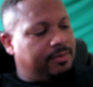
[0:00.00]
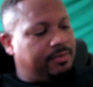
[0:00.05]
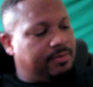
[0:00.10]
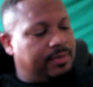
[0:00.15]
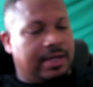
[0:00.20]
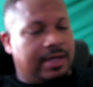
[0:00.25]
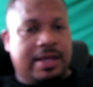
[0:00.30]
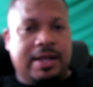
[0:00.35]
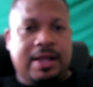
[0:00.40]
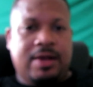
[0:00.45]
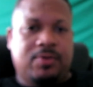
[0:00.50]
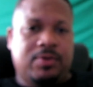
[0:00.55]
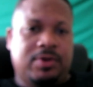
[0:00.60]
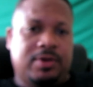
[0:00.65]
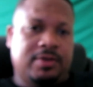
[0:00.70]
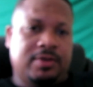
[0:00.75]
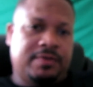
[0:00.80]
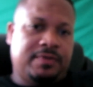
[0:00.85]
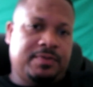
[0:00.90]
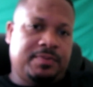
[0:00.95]
Man, I would
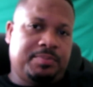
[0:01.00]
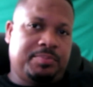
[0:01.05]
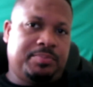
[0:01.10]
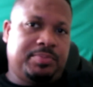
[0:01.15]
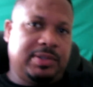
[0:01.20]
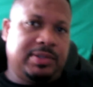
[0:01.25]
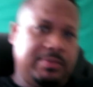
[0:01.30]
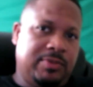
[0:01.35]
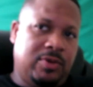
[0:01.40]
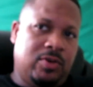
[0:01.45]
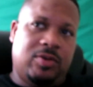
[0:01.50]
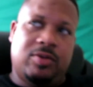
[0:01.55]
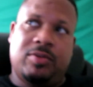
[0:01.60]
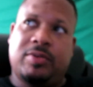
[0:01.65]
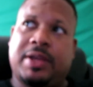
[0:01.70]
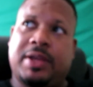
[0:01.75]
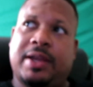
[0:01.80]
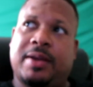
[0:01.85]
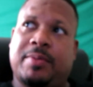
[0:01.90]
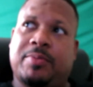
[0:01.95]
have put more on
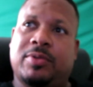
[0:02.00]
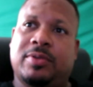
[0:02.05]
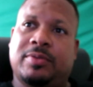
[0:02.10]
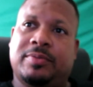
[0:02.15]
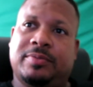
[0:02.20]
camera.